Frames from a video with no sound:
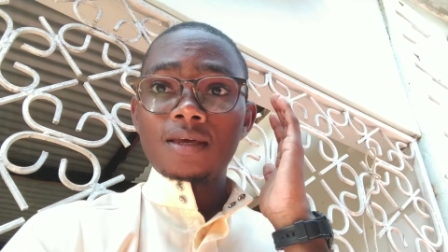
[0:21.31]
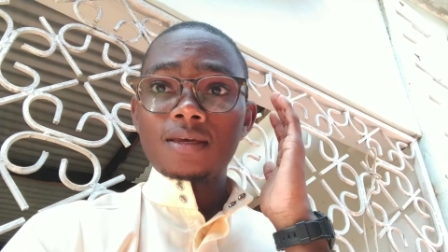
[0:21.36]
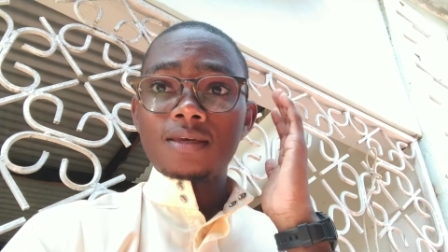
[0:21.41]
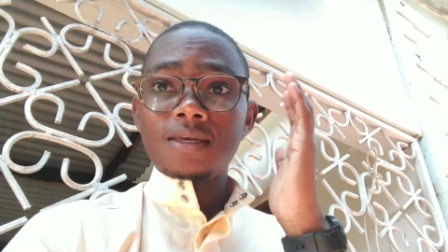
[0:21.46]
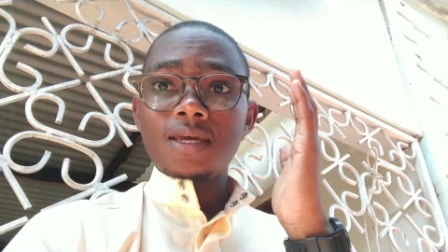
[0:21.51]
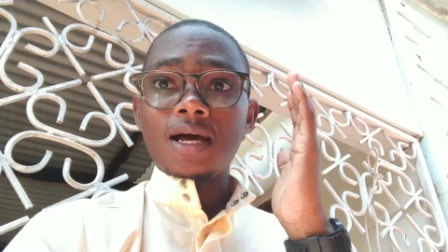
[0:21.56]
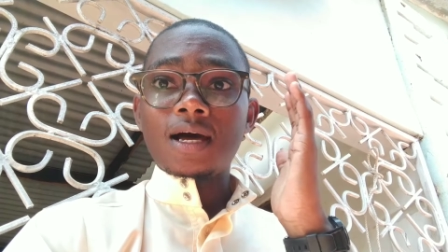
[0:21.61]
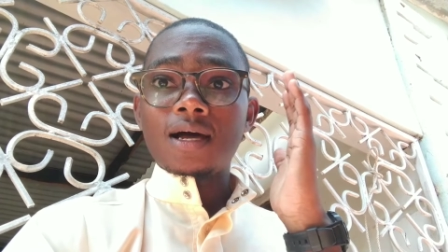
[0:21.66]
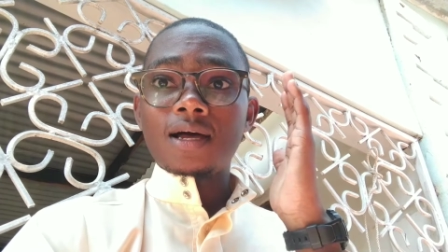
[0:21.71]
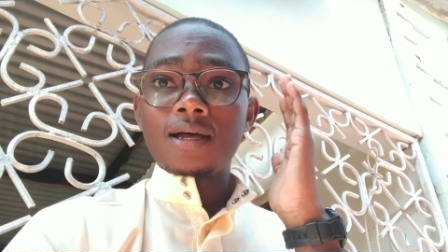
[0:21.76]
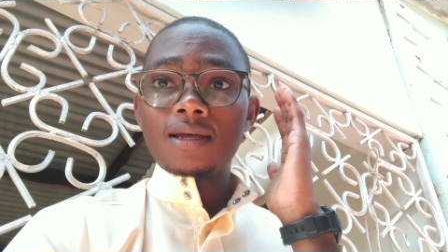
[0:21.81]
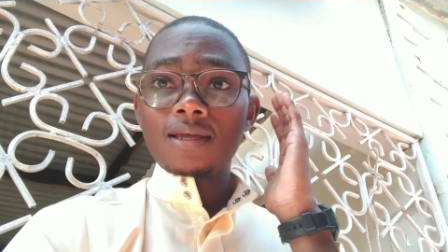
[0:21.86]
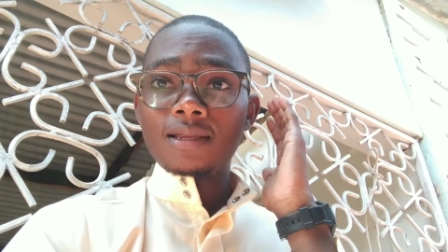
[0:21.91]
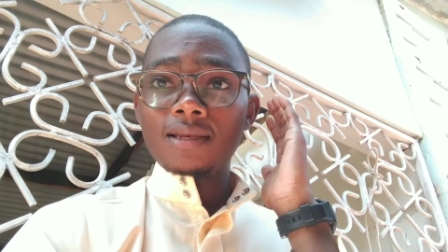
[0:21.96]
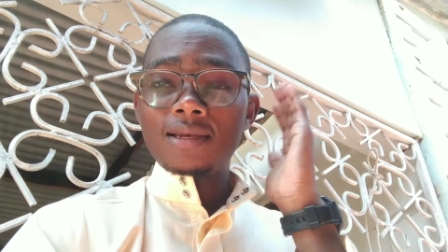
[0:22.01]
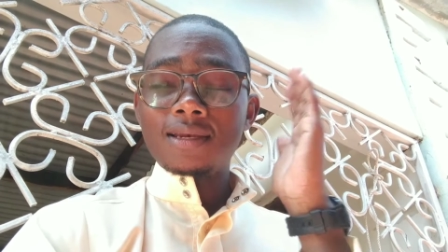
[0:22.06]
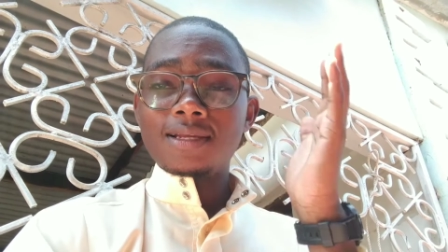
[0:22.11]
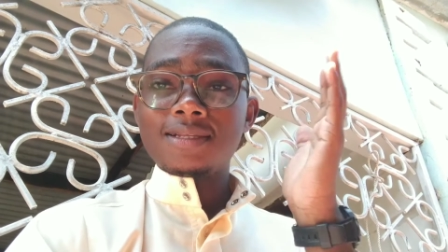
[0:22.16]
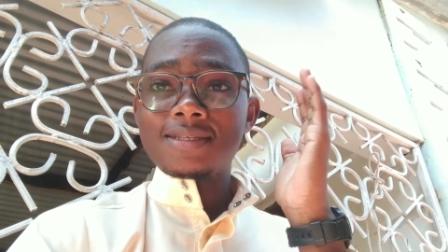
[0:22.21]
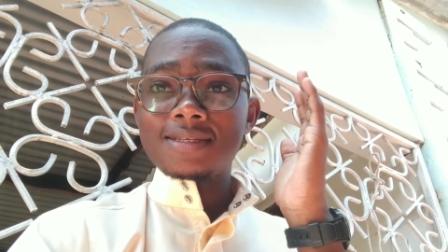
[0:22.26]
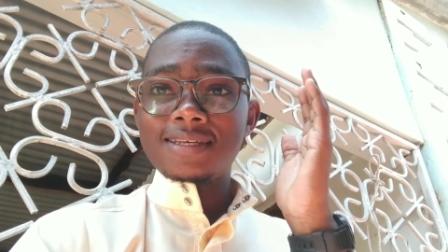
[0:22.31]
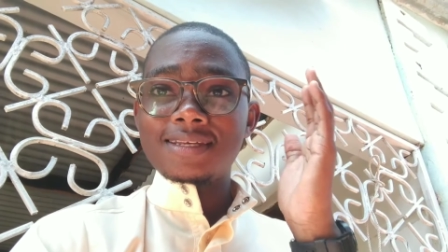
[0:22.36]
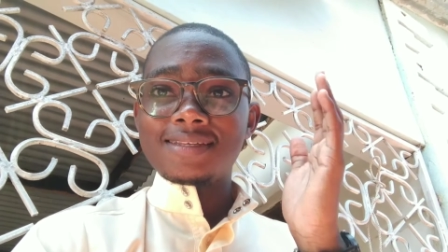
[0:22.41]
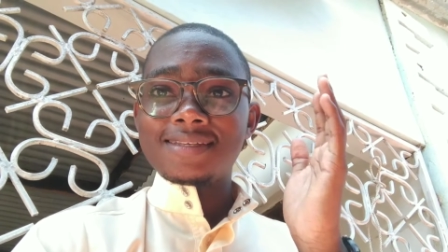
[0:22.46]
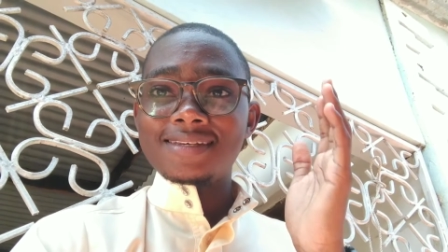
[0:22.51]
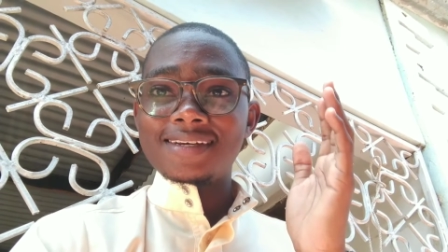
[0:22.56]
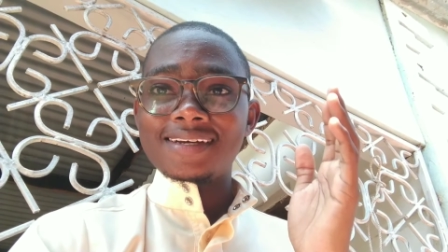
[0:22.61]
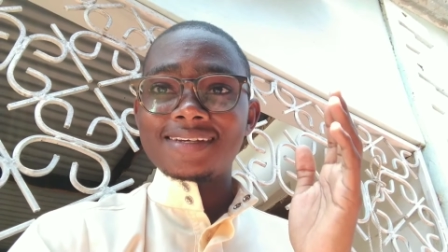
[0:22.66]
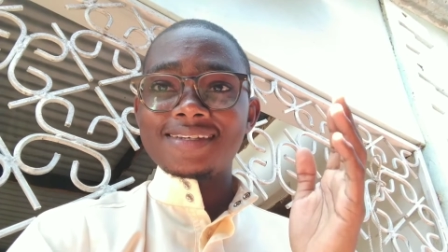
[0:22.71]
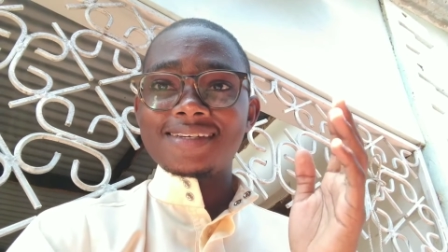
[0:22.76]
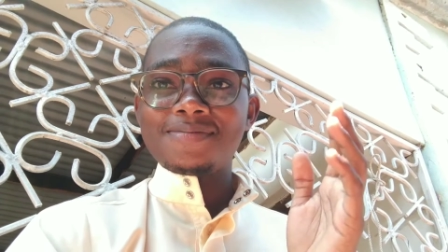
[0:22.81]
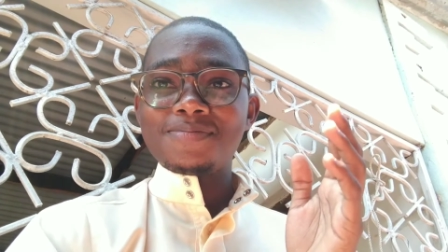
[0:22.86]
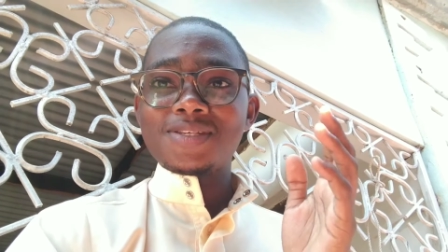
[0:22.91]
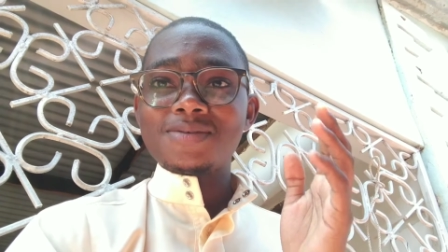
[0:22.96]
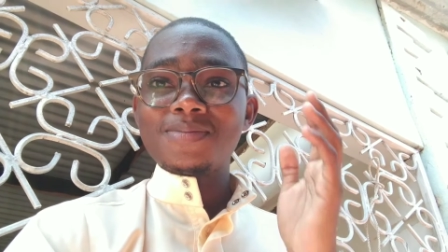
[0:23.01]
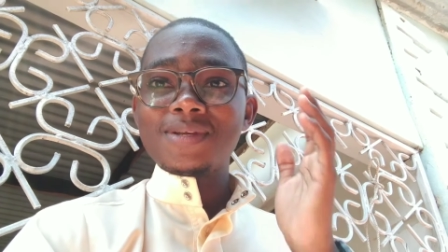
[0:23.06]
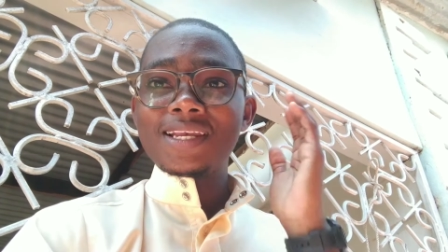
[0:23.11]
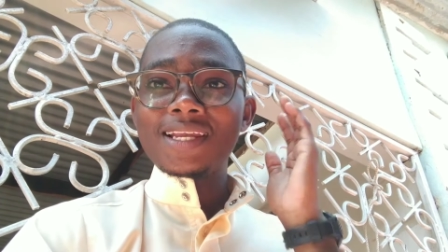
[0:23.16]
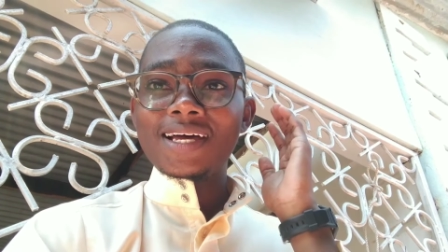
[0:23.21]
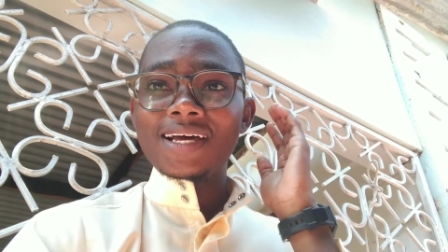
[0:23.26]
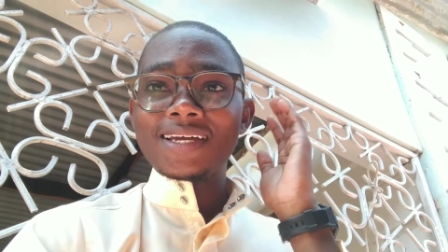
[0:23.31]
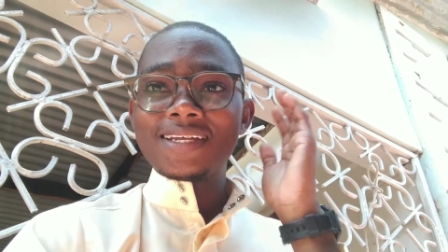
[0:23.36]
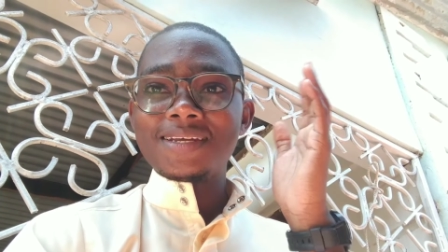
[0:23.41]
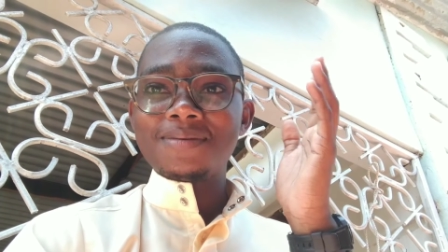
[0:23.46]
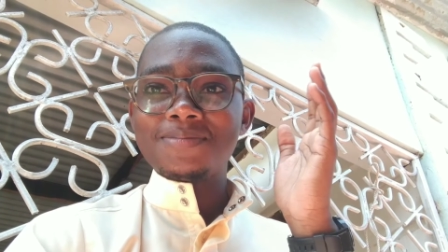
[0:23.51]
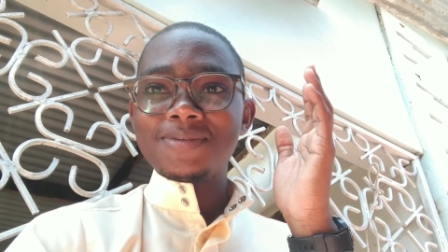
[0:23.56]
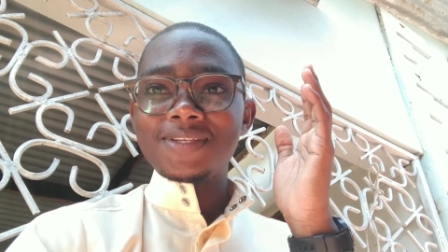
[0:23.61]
yeah, let's get started. Bismillah.